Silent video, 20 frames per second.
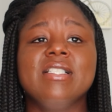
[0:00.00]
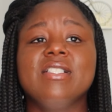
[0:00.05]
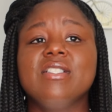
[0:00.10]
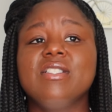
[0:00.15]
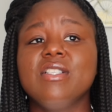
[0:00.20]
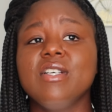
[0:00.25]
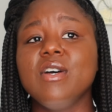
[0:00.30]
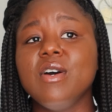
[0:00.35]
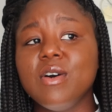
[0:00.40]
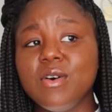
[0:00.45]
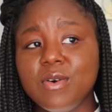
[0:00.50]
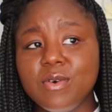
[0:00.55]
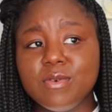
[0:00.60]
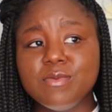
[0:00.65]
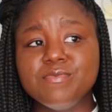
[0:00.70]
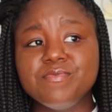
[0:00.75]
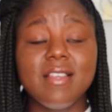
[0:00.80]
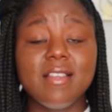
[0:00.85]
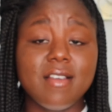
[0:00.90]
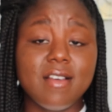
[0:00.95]

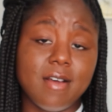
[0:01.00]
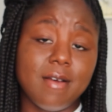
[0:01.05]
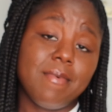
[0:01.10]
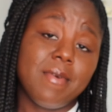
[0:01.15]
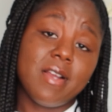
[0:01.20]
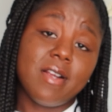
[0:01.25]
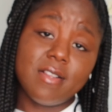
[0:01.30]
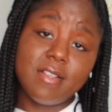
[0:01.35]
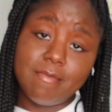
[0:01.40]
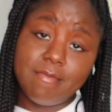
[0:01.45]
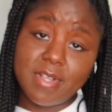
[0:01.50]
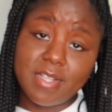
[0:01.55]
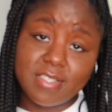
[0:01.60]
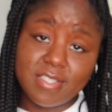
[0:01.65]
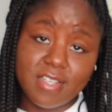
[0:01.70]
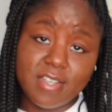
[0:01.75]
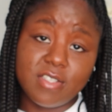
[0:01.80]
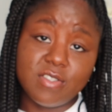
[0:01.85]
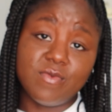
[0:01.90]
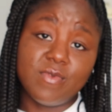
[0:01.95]
So yeah, apparently
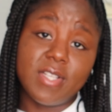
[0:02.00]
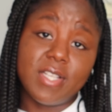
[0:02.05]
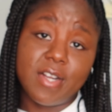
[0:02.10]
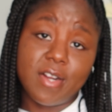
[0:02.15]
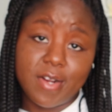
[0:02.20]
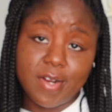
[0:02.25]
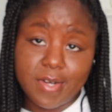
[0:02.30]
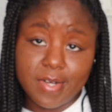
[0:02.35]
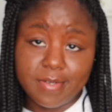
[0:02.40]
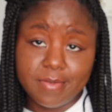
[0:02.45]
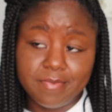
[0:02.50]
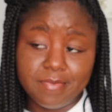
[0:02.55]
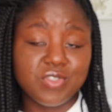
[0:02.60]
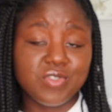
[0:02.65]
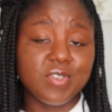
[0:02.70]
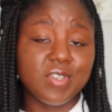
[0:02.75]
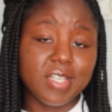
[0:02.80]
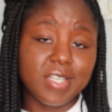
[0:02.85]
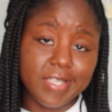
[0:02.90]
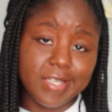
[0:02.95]
military is really hurting,
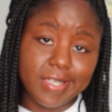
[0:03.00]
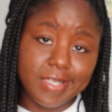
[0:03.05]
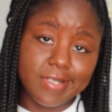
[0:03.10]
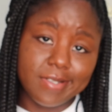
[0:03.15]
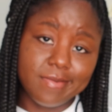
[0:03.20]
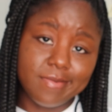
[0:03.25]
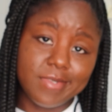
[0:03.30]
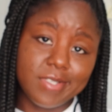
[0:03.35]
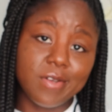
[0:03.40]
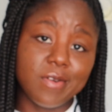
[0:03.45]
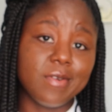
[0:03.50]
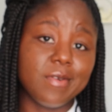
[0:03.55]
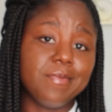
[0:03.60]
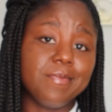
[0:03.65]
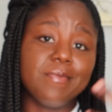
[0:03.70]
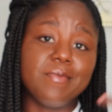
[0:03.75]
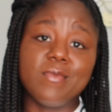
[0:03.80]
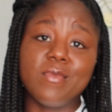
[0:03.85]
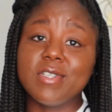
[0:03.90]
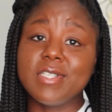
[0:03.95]
struggling to
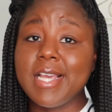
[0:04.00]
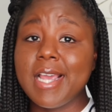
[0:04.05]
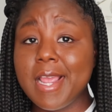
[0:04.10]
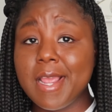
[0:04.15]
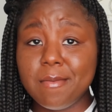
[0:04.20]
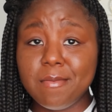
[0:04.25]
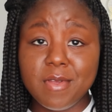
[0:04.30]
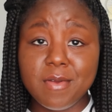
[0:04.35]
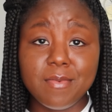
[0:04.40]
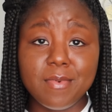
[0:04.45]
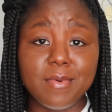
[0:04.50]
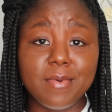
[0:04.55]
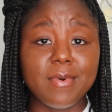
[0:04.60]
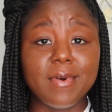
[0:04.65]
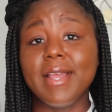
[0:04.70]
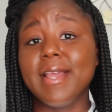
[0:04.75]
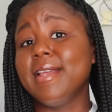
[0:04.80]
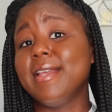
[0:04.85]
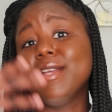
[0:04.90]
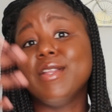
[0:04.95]
retain
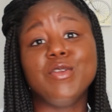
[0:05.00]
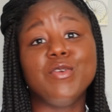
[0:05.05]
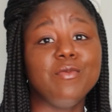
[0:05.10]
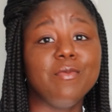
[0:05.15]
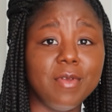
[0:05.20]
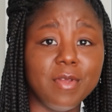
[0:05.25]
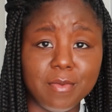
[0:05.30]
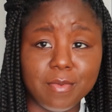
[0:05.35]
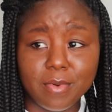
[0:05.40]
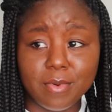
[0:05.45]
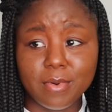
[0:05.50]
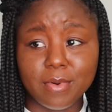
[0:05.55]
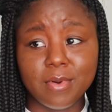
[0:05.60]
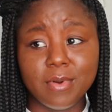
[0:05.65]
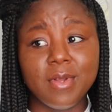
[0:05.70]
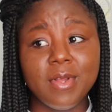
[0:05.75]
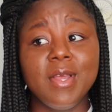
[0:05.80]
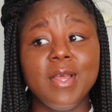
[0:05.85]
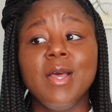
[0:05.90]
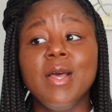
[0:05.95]
people and get new
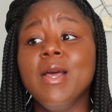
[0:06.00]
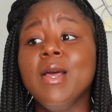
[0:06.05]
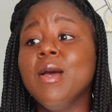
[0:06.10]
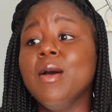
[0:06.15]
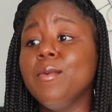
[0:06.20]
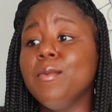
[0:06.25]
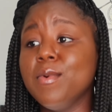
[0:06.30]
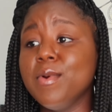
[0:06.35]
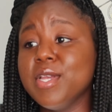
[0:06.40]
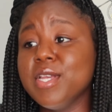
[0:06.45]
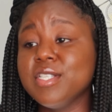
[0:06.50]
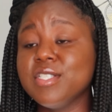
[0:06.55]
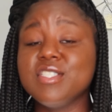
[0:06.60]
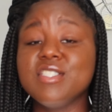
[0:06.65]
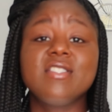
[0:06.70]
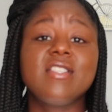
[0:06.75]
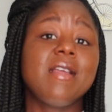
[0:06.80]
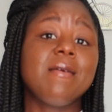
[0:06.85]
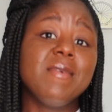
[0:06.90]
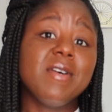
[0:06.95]
people, which
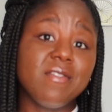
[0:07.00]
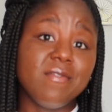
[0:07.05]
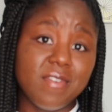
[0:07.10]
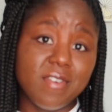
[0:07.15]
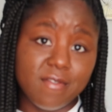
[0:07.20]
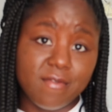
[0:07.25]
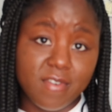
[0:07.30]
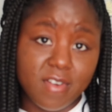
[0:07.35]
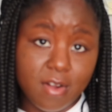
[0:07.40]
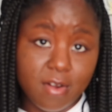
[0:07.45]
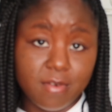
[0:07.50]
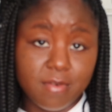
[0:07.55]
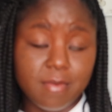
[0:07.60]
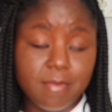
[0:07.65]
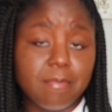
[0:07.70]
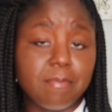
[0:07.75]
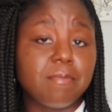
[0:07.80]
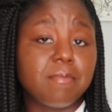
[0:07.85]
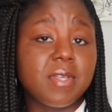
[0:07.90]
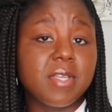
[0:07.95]
is their motherfucking fault
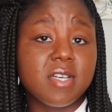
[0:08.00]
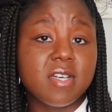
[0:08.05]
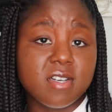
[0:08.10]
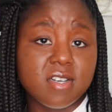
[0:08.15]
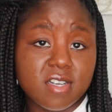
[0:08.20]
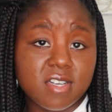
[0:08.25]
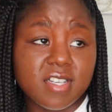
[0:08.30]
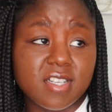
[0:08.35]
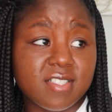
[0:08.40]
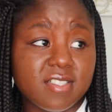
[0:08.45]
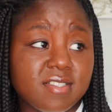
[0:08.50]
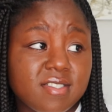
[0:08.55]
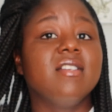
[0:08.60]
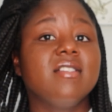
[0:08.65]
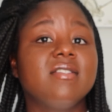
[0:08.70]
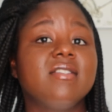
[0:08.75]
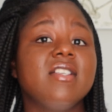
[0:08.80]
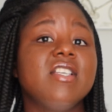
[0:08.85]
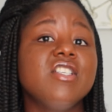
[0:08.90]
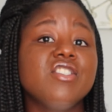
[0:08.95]
because
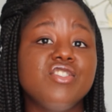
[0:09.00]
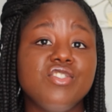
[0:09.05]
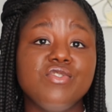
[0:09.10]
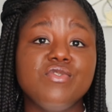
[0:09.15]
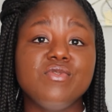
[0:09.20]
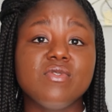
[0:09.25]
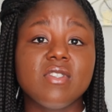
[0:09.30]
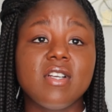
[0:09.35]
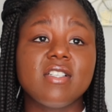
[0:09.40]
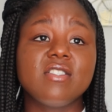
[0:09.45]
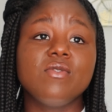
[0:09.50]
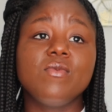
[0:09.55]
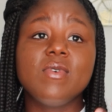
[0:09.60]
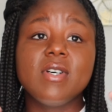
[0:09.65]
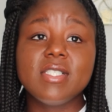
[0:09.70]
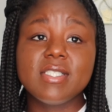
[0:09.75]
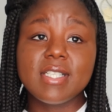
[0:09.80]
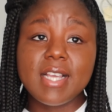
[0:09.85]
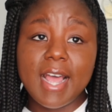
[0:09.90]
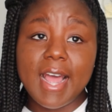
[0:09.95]
it's issues like the
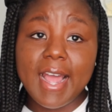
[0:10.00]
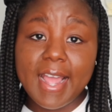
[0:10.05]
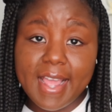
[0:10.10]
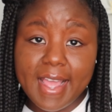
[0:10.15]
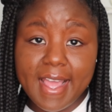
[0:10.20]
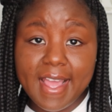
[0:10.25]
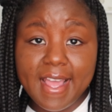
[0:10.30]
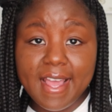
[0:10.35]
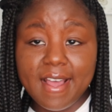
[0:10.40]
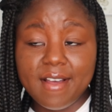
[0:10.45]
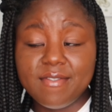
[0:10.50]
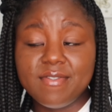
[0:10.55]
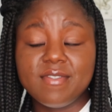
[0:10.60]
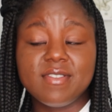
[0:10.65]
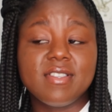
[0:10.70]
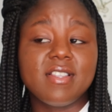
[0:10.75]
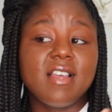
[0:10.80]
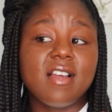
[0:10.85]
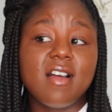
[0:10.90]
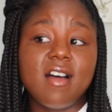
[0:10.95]
ones I have
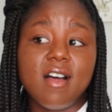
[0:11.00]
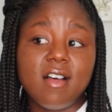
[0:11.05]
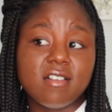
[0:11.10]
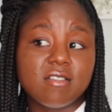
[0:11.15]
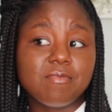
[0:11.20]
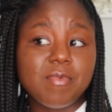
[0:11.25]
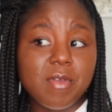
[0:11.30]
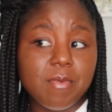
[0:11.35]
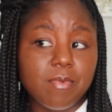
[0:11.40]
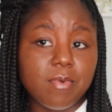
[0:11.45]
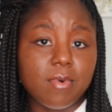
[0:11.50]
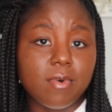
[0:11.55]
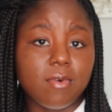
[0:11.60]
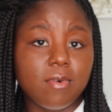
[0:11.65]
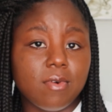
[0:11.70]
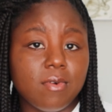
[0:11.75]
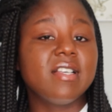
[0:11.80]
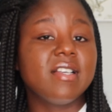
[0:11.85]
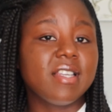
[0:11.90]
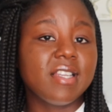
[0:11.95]
that cause
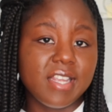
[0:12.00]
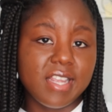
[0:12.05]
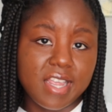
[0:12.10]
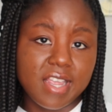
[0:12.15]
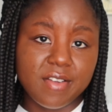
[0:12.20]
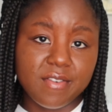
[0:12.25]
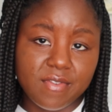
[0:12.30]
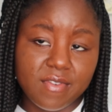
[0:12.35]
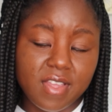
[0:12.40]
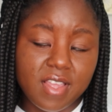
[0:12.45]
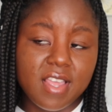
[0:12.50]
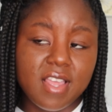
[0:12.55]
people to leave.